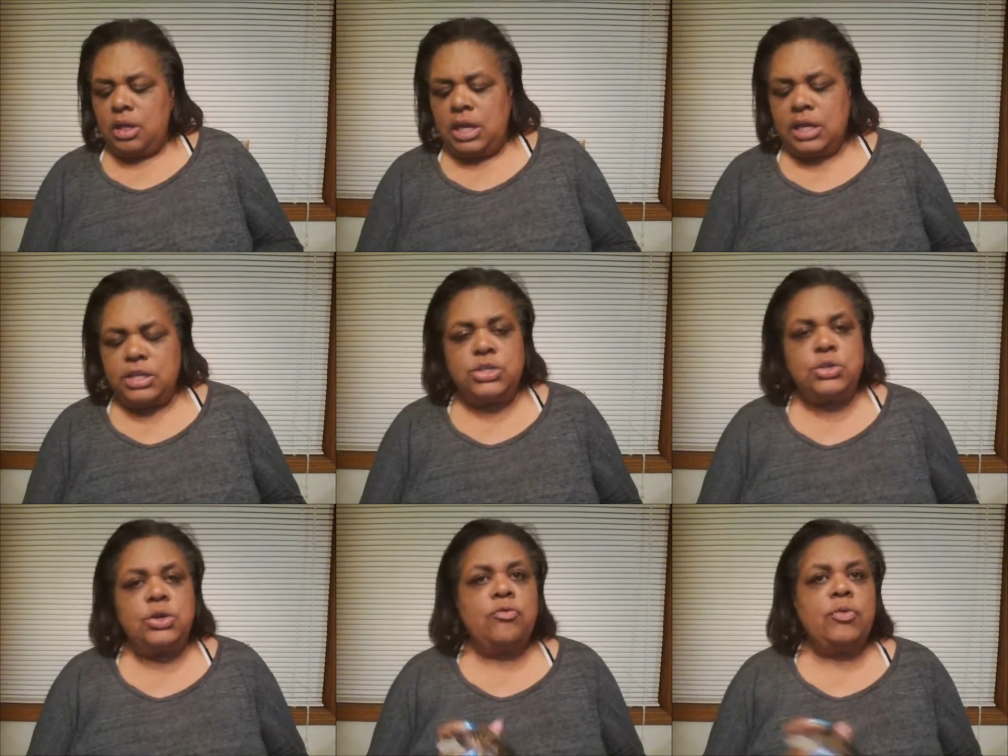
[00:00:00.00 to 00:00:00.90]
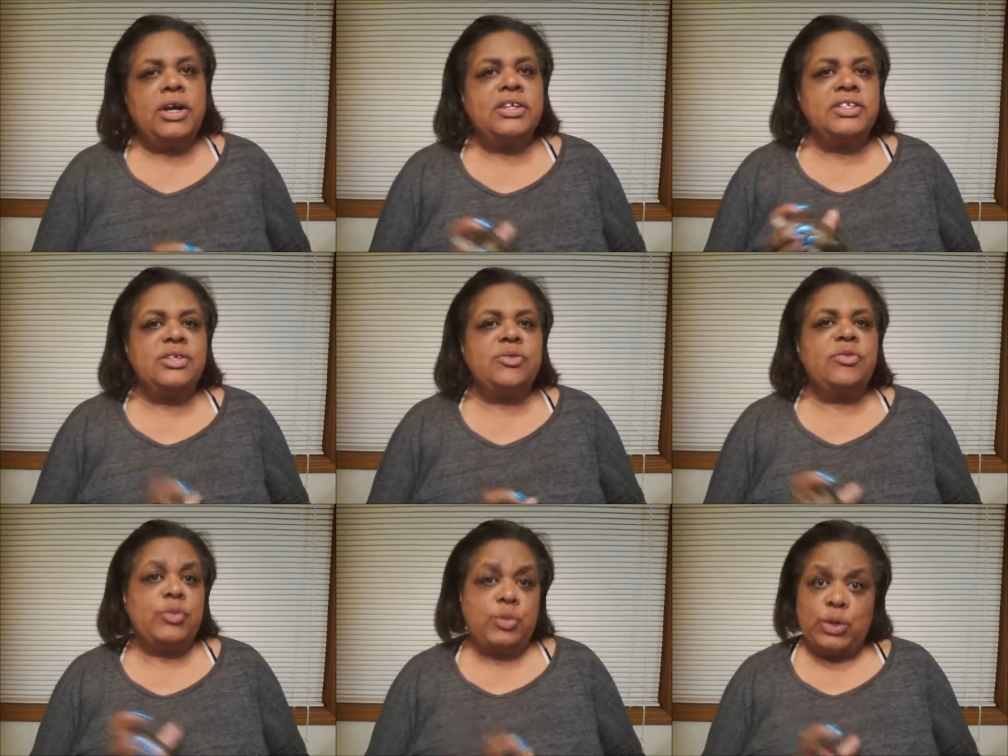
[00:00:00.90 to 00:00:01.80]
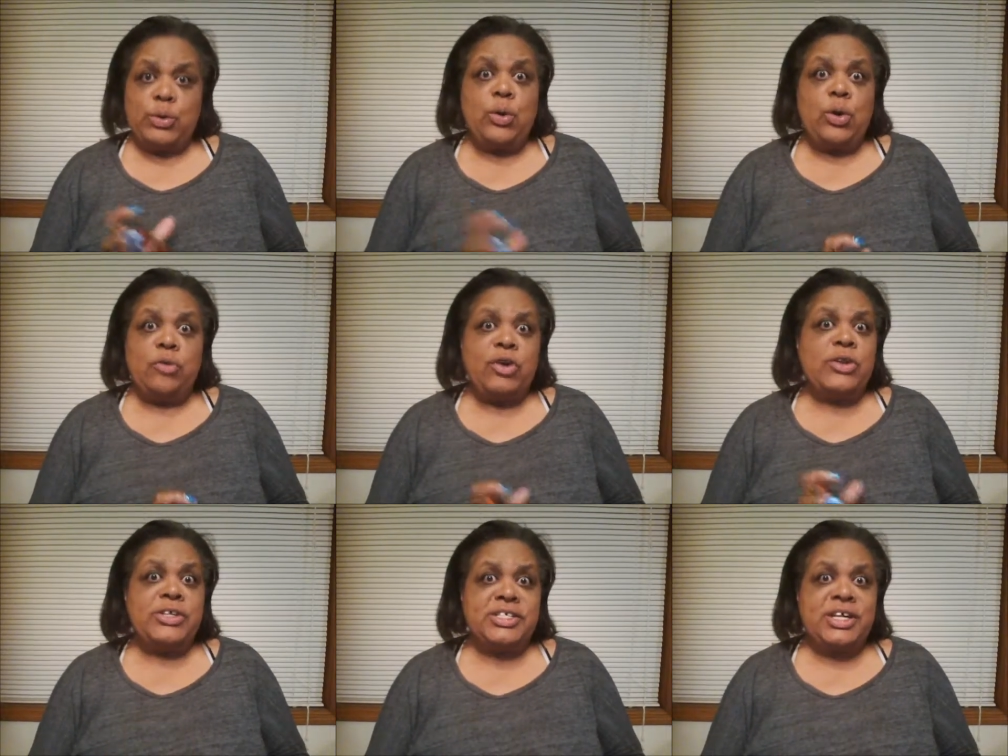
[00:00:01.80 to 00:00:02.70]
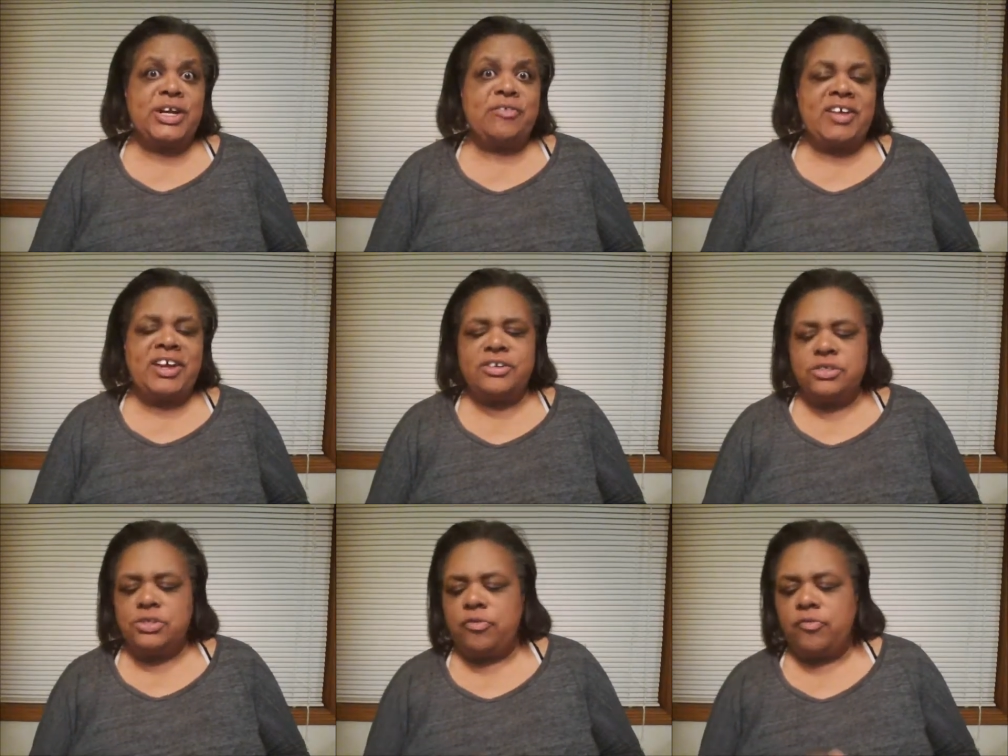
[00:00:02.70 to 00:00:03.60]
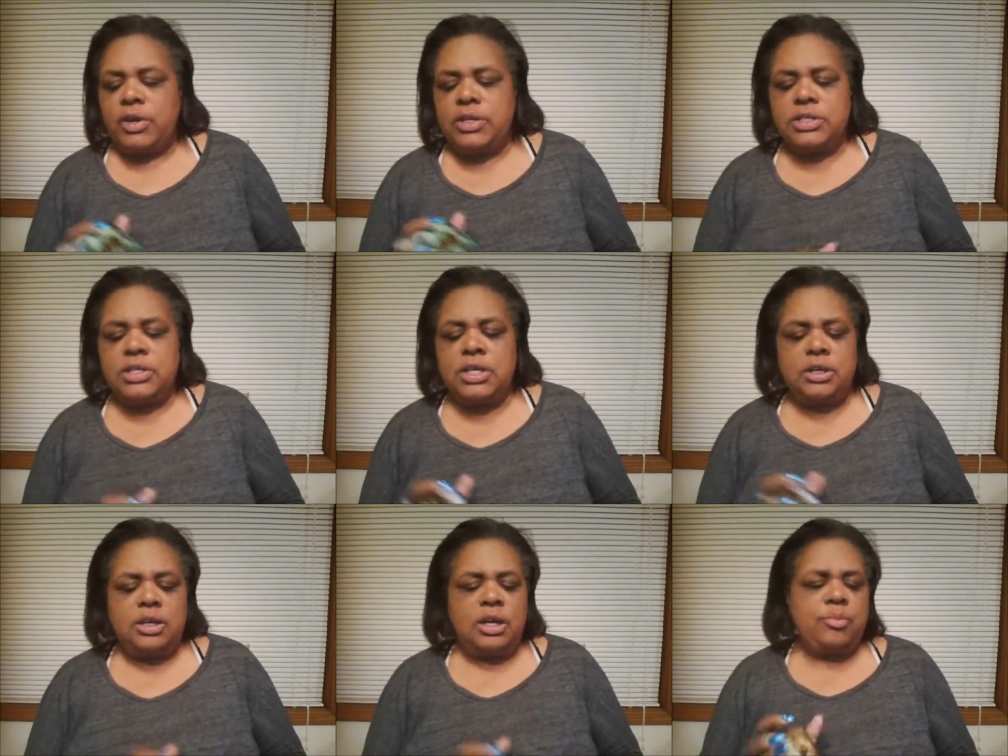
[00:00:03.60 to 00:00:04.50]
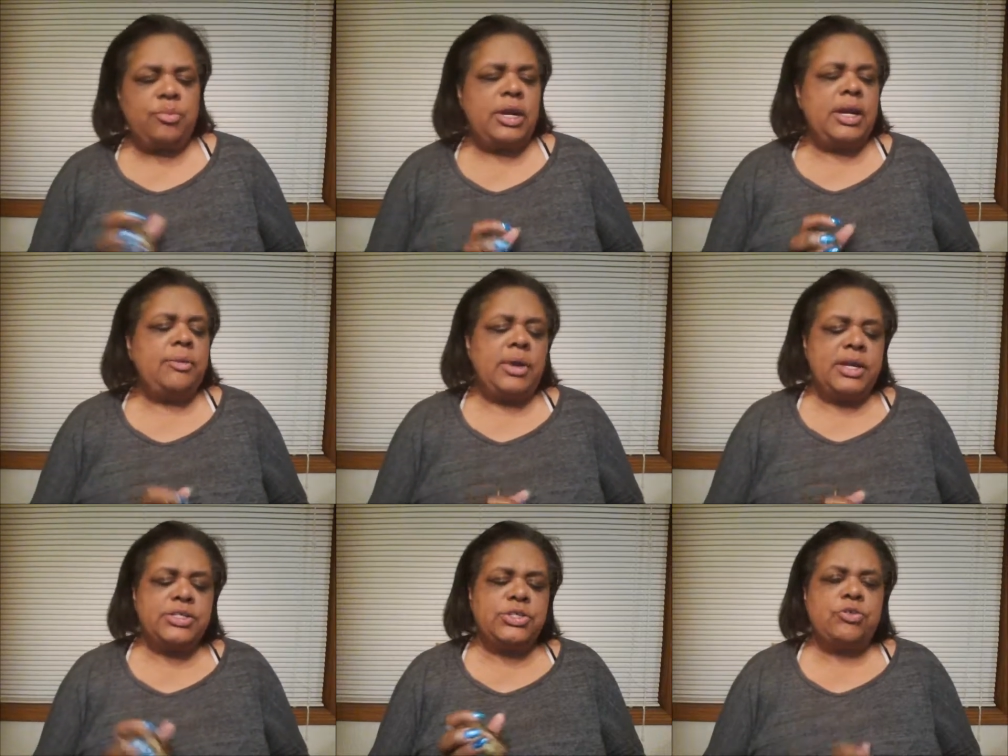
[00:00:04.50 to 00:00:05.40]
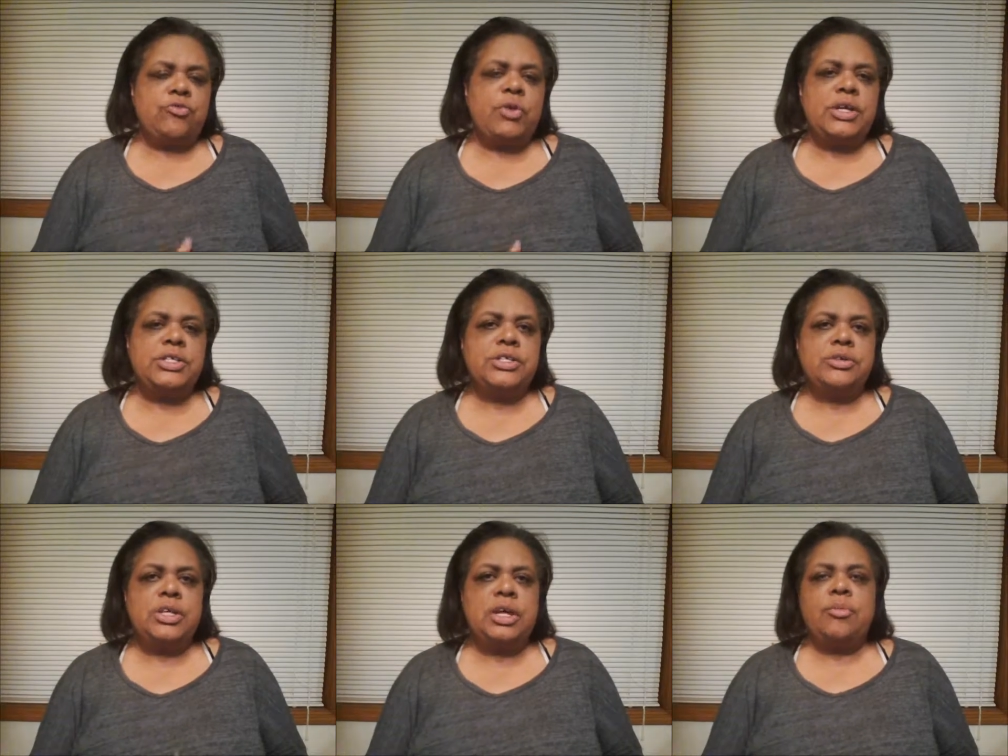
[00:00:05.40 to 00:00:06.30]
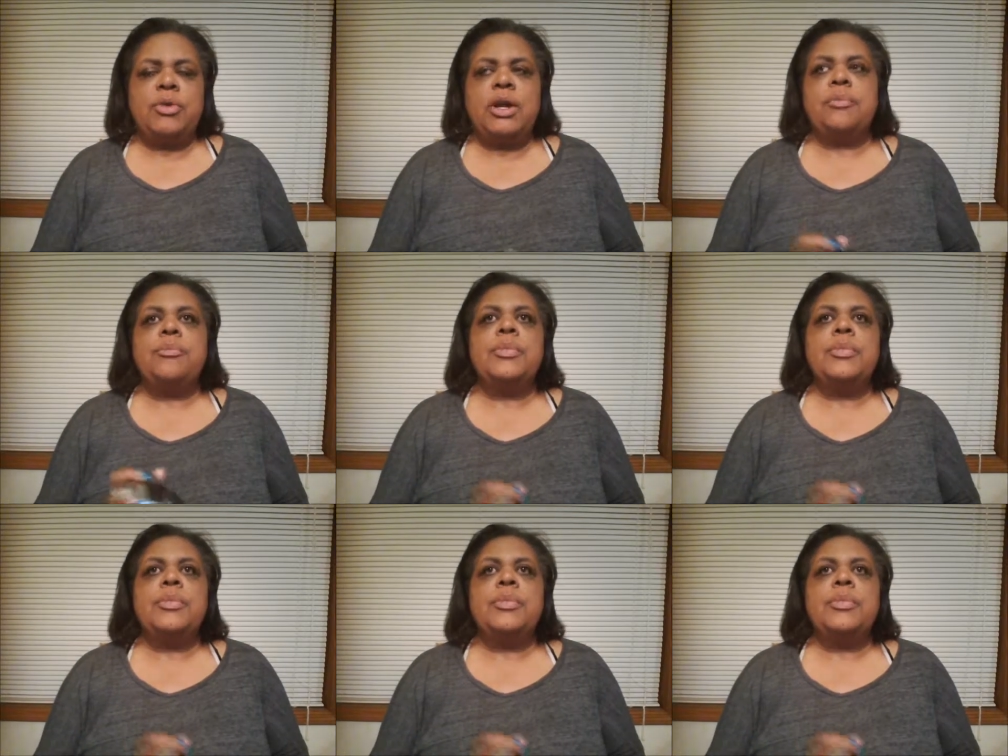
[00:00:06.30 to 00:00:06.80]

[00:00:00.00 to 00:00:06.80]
Uh, two of wands, and we're going to go over all these clarifiers. Two of wands in the upright. Why is two of wands here in the upright?